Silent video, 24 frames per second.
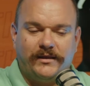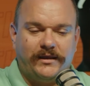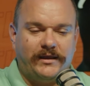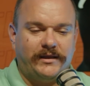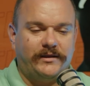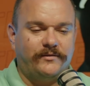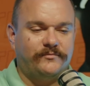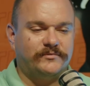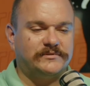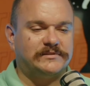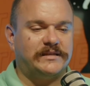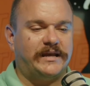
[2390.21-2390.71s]
And it
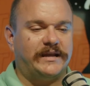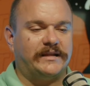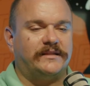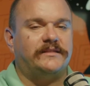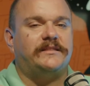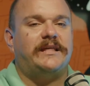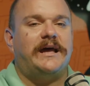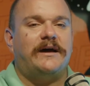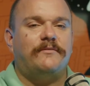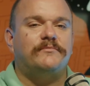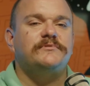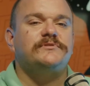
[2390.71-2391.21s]
was like,
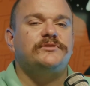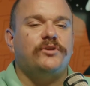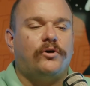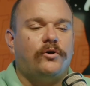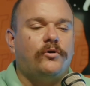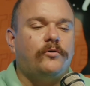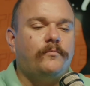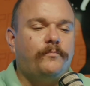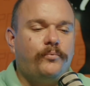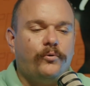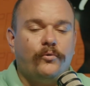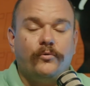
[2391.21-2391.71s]
that was the
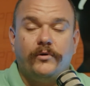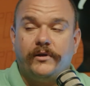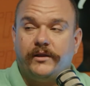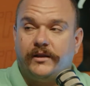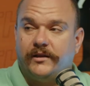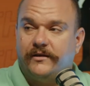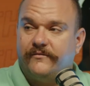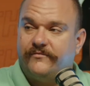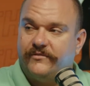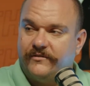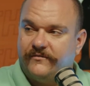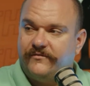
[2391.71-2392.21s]
whole point
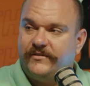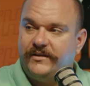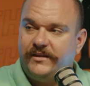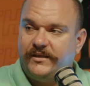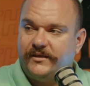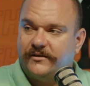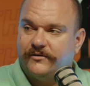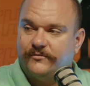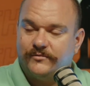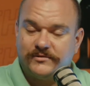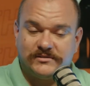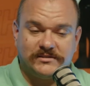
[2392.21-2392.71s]
of the
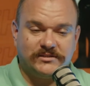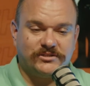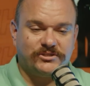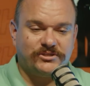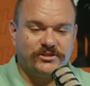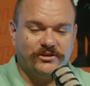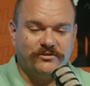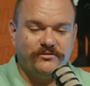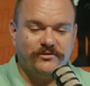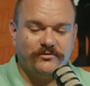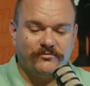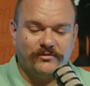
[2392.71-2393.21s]
video, was to
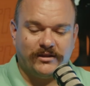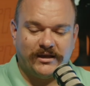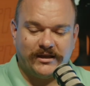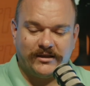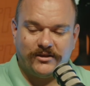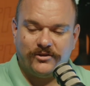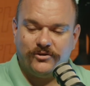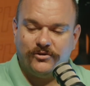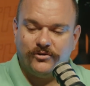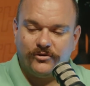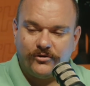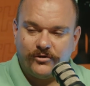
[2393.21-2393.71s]
show you like
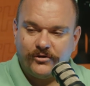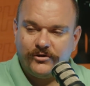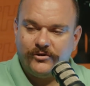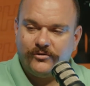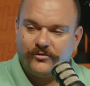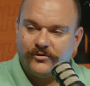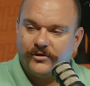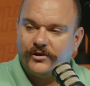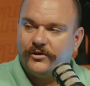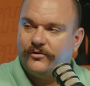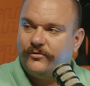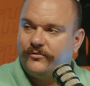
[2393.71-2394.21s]
you're
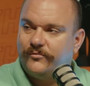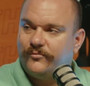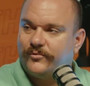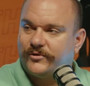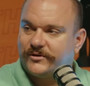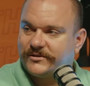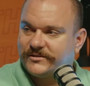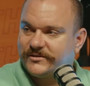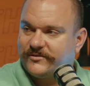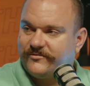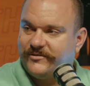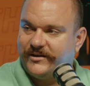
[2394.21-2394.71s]
your own
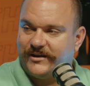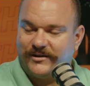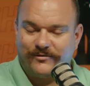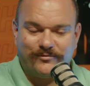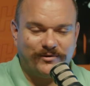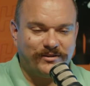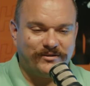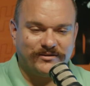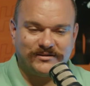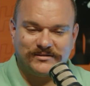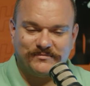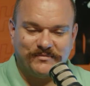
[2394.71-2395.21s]
worst critic,
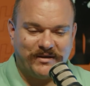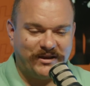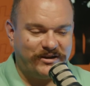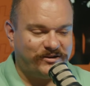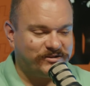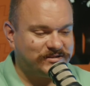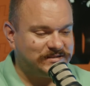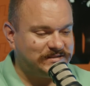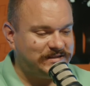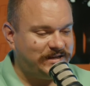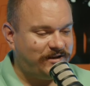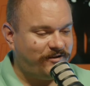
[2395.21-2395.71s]
whether it's about
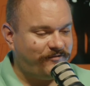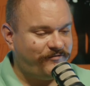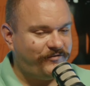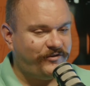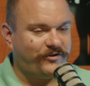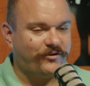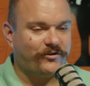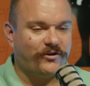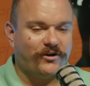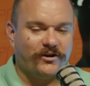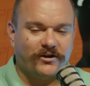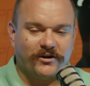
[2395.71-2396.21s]
yourself,
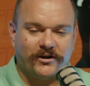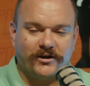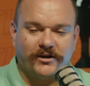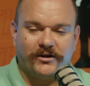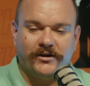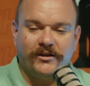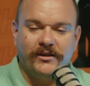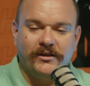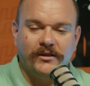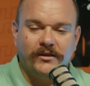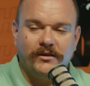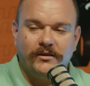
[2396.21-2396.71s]
your art,
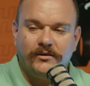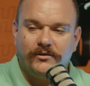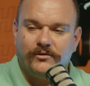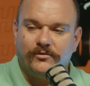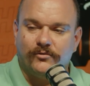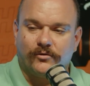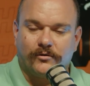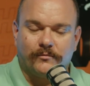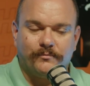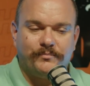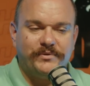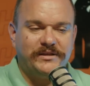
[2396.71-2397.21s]

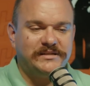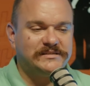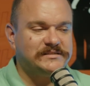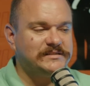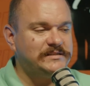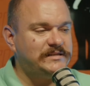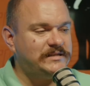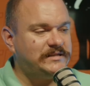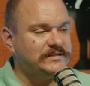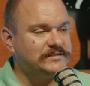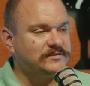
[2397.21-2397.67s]
your business,